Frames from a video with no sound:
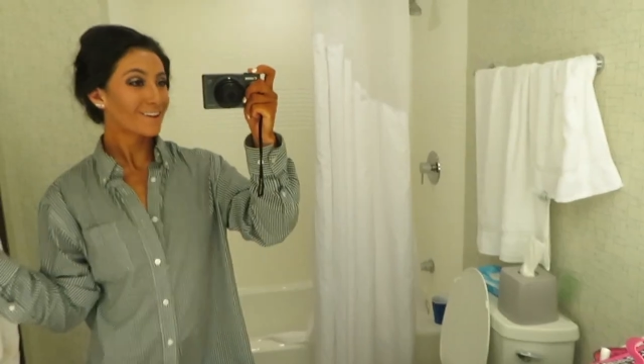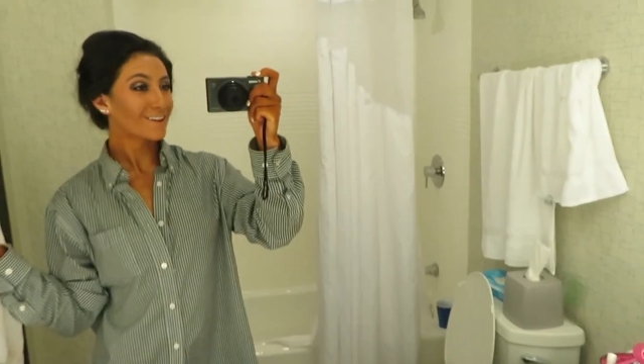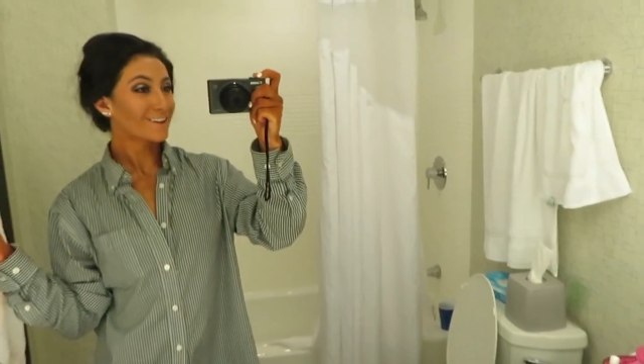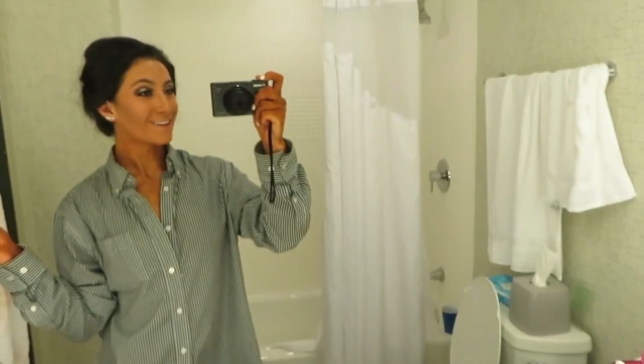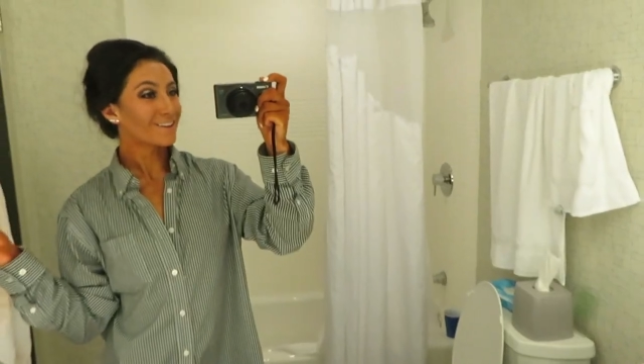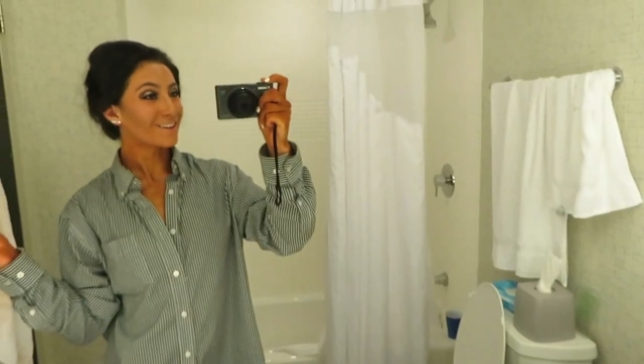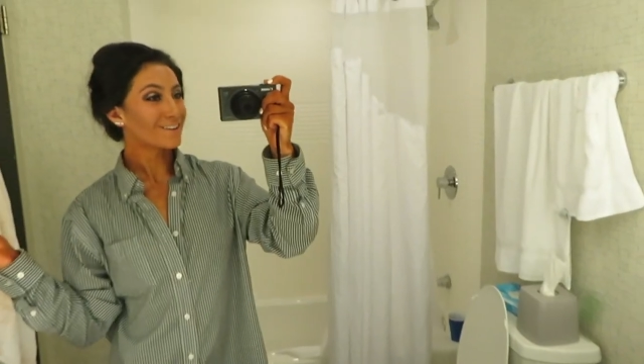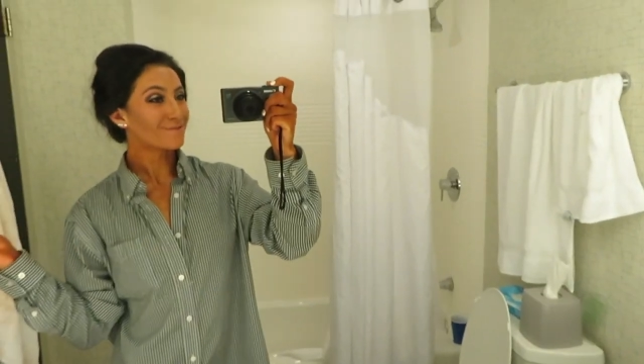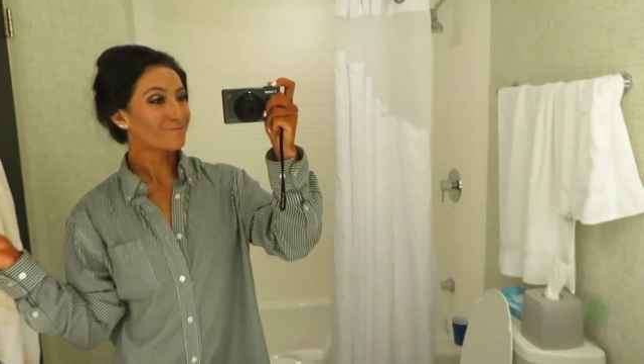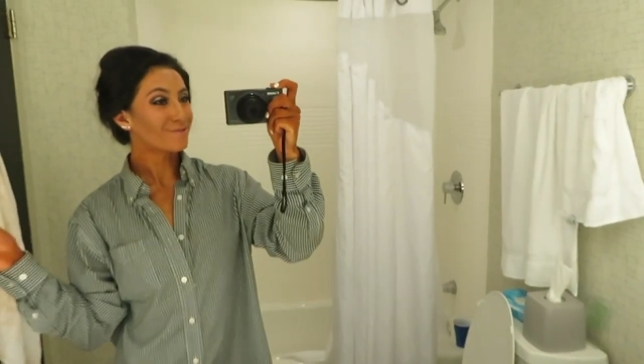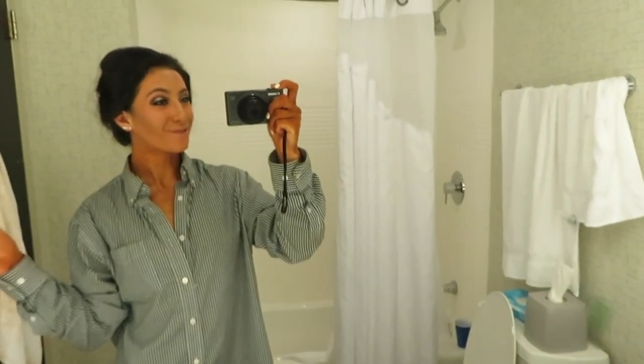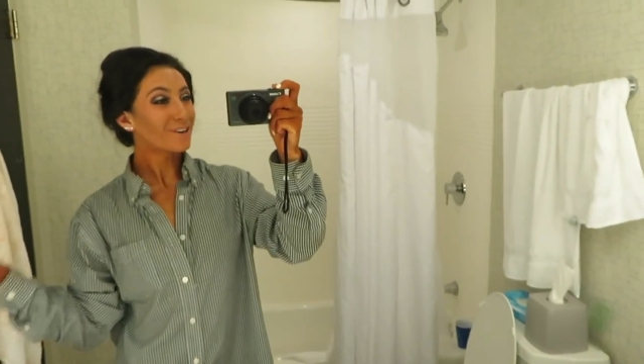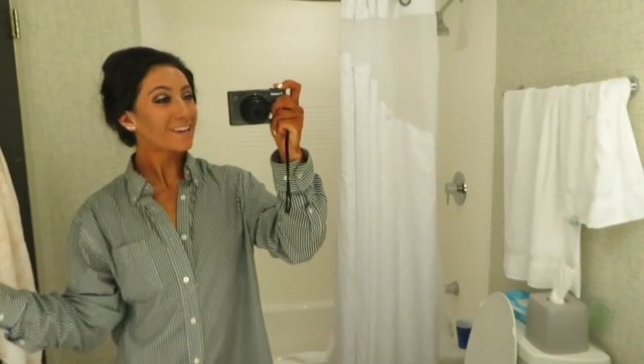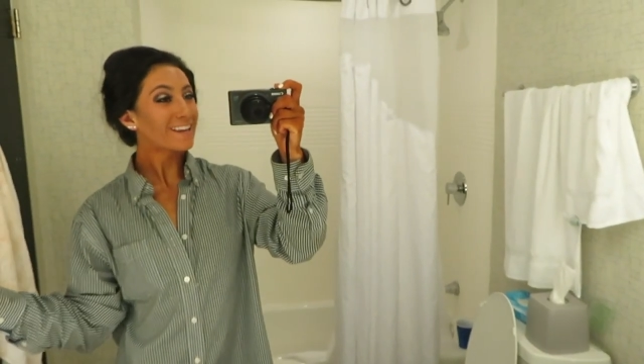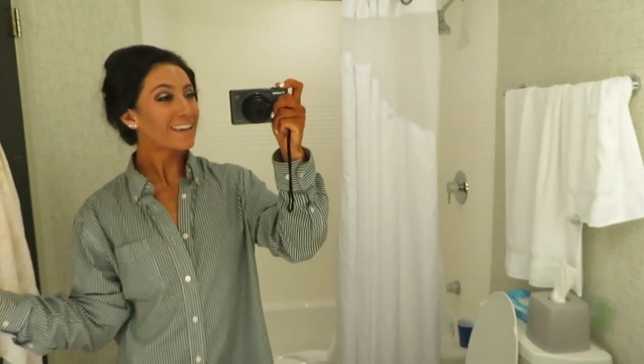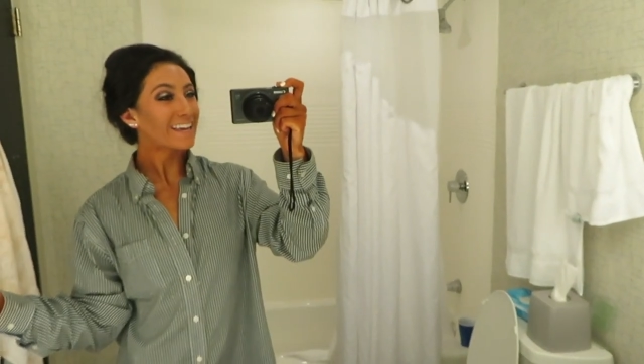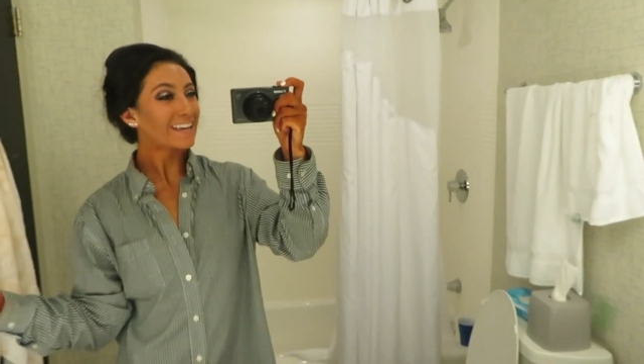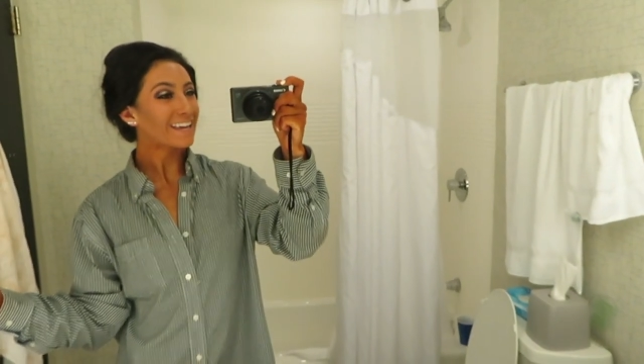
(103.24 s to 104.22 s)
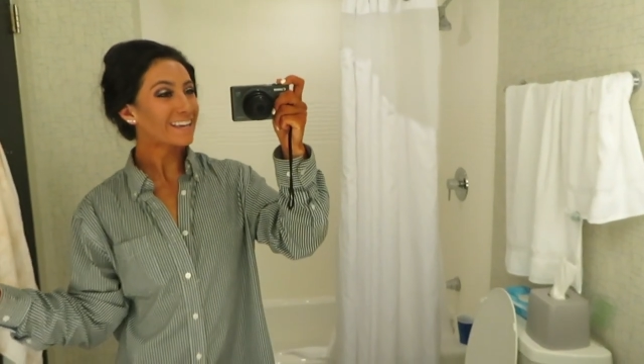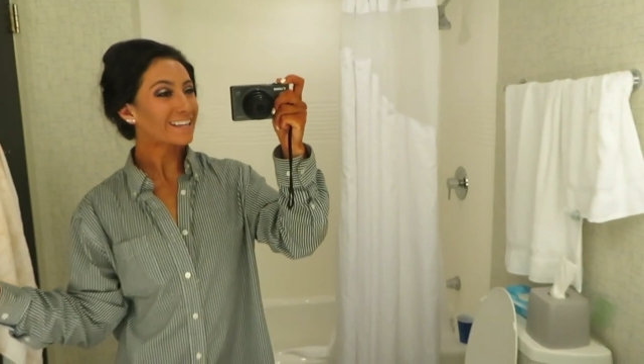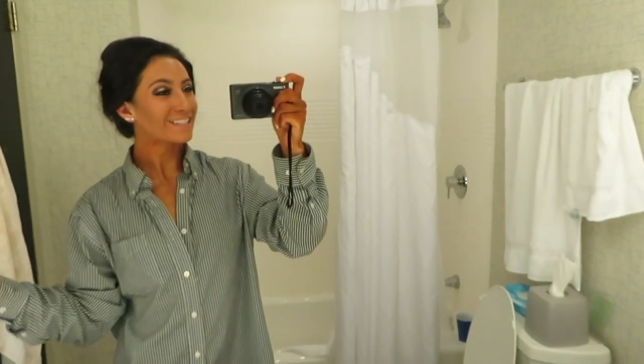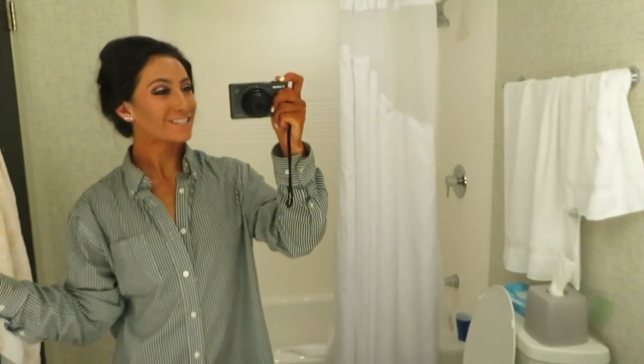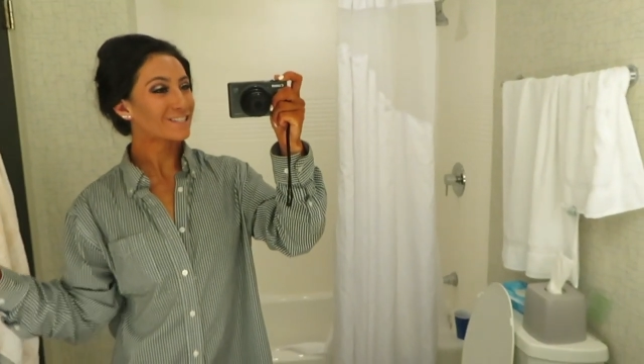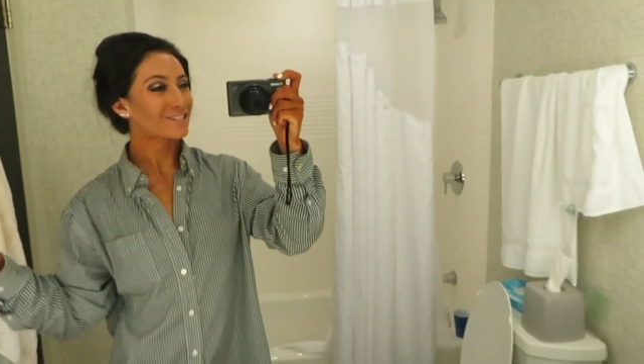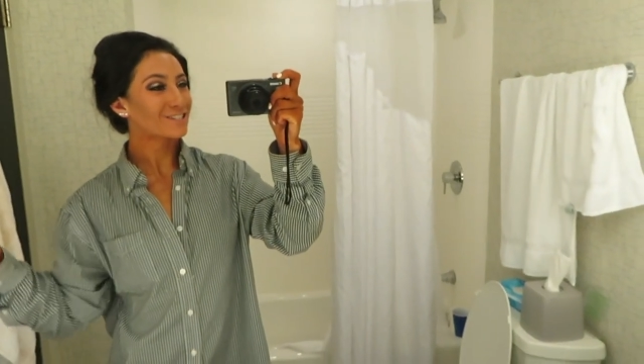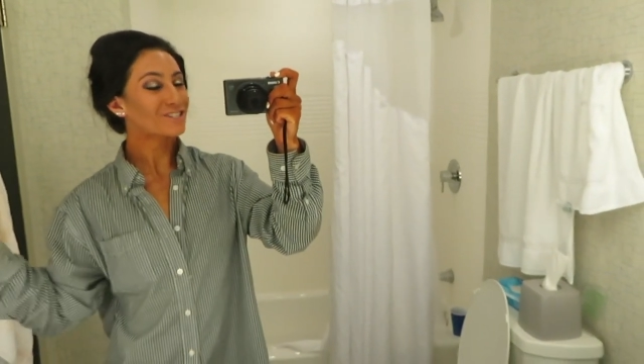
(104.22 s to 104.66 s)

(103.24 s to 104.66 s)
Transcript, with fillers: Good morning, it's